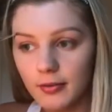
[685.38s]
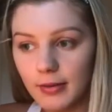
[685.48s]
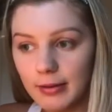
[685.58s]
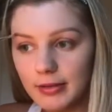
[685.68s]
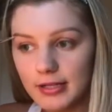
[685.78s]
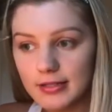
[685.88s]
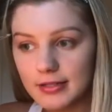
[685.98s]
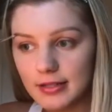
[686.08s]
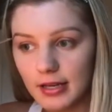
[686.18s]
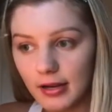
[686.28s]
My
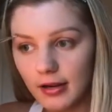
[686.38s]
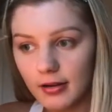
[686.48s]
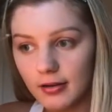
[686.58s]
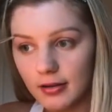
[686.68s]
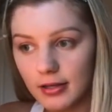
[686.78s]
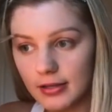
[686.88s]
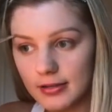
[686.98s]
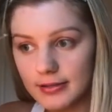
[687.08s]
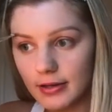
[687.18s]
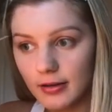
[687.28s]
biggest thing
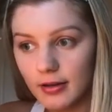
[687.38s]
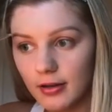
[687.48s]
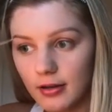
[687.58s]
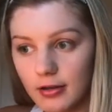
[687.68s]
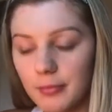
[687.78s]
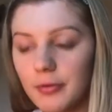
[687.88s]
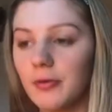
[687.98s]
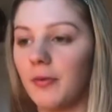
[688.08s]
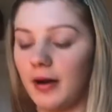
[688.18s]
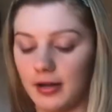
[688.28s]
is,
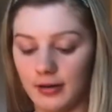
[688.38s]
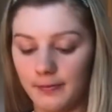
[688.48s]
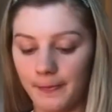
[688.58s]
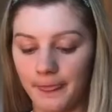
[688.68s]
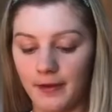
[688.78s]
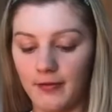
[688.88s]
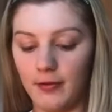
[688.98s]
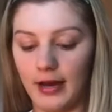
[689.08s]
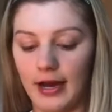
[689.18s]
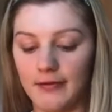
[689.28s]
number 1, if
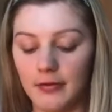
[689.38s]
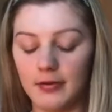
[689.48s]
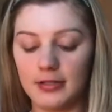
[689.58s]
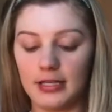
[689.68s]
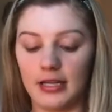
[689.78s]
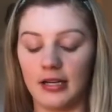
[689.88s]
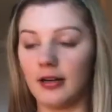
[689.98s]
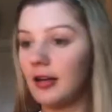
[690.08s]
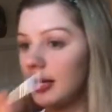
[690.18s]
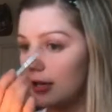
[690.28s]
you have a
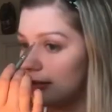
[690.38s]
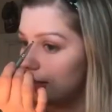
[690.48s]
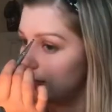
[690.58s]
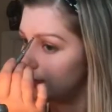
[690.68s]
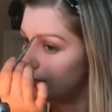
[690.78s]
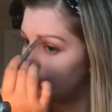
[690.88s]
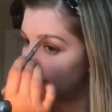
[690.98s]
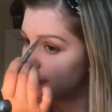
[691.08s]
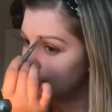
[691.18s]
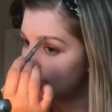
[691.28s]
routine that you do
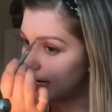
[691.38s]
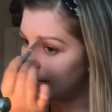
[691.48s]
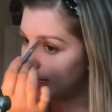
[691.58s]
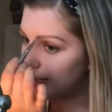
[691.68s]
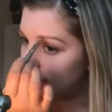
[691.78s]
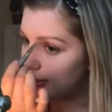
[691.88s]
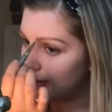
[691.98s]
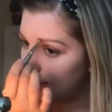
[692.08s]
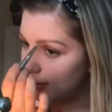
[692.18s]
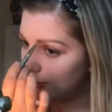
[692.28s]
every day
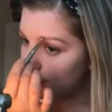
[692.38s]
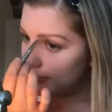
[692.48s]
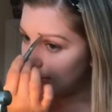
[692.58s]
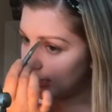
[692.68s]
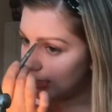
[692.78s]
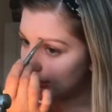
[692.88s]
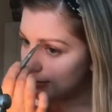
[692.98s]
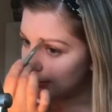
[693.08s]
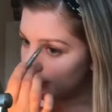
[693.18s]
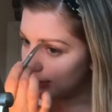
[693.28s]
and you make it
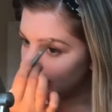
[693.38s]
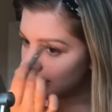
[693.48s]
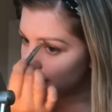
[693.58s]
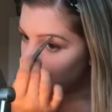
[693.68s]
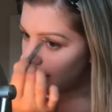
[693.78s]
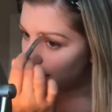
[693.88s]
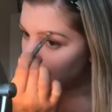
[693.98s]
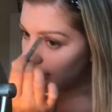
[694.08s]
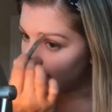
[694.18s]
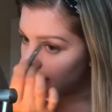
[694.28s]
something that's a
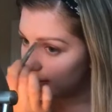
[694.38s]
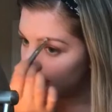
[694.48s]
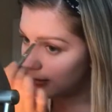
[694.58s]
priority,